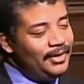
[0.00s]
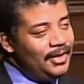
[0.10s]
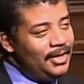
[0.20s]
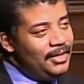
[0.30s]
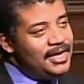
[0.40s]

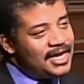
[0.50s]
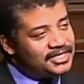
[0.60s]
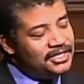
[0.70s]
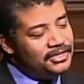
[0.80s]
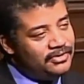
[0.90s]
Next in the
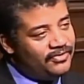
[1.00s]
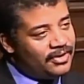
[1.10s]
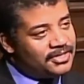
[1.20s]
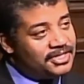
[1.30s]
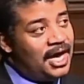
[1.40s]
universe is
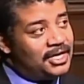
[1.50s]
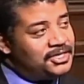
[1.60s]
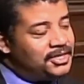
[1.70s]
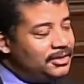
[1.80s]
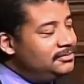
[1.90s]
oxygen.
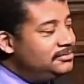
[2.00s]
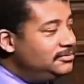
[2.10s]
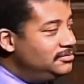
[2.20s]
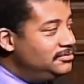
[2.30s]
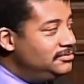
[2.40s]

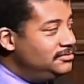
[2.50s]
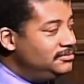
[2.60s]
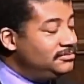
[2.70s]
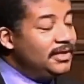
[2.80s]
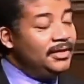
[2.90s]

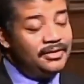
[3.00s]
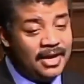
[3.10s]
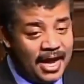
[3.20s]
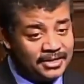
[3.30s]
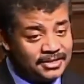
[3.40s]

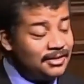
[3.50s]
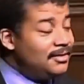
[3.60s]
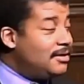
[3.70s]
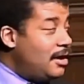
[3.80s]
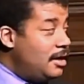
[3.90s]
Next,
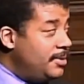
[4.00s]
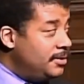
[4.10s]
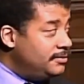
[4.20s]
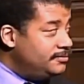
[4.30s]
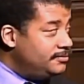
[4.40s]
carbon.
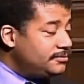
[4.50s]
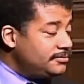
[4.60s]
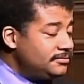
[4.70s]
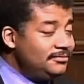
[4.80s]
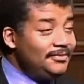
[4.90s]

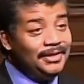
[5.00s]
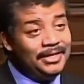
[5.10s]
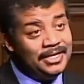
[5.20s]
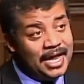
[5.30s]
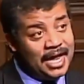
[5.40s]

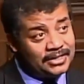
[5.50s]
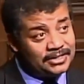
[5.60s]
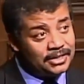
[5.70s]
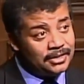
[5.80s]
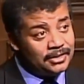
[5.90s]
Next,
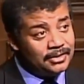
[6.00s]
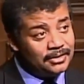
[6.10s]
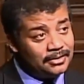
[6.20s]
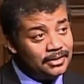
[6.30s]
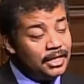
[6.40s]

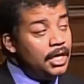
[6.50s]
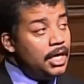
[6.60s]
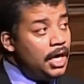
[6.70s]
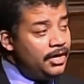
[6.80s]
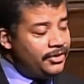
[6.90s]

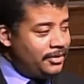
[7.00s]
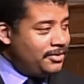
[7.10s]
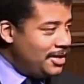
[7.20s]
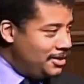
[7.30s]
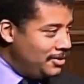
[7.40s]
other. Thank
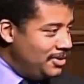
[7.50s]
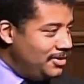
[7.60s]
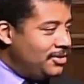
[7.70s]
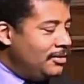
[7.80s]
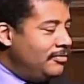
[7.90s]
you, in the third
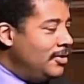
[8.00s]
row there.